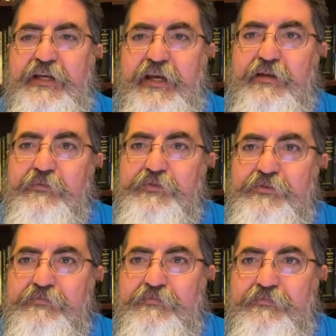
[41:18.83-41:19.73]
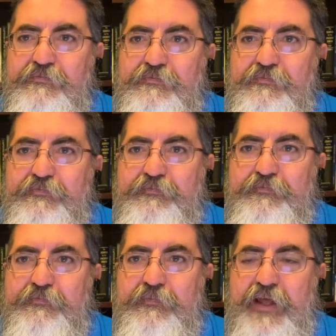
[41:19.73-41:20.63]
kingdoms
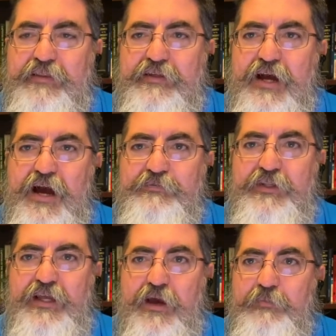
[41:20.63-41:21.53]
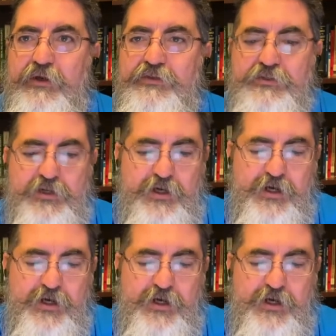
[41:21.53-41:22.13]
and the times and the epochs.